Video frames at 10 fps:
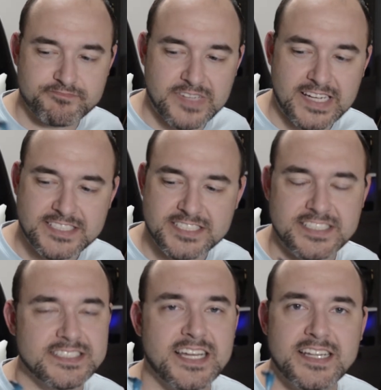I just
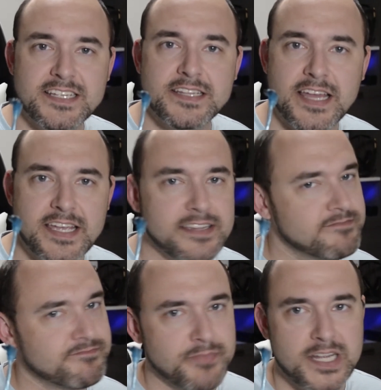decided, hey,
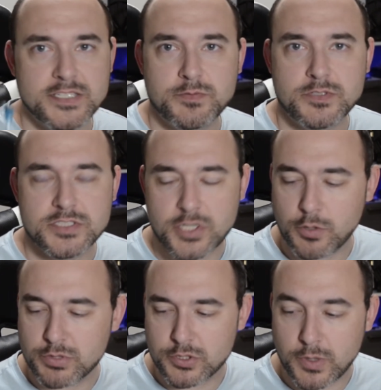might as well just go
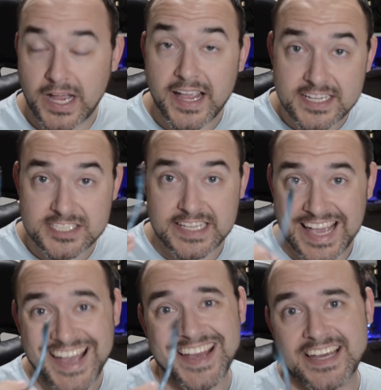blue. I actually
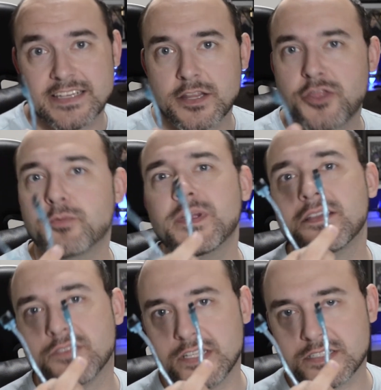had 3
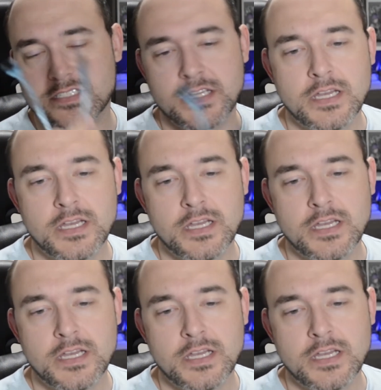of these.